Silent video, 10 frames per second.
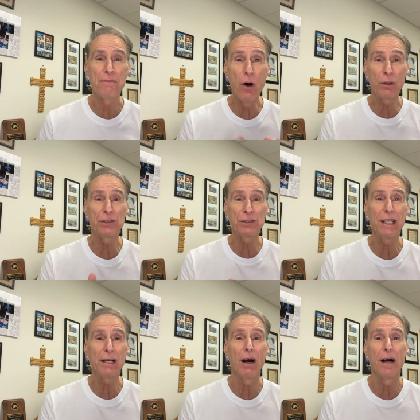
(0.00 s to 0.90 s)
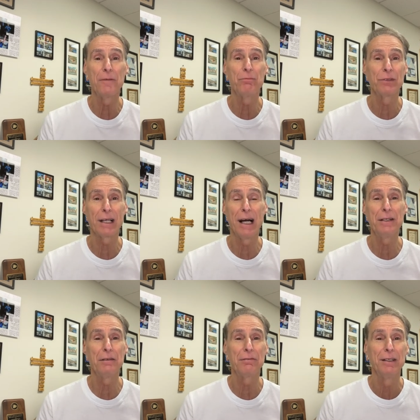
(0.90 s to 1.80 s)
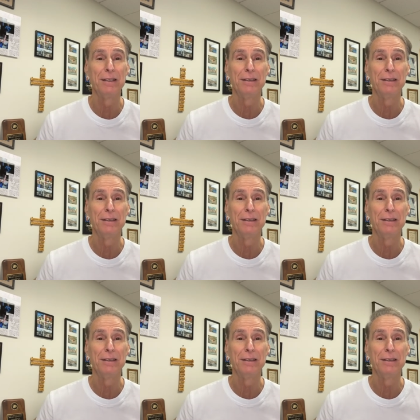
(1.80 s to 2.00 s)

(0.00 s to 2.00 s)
focusing on kind of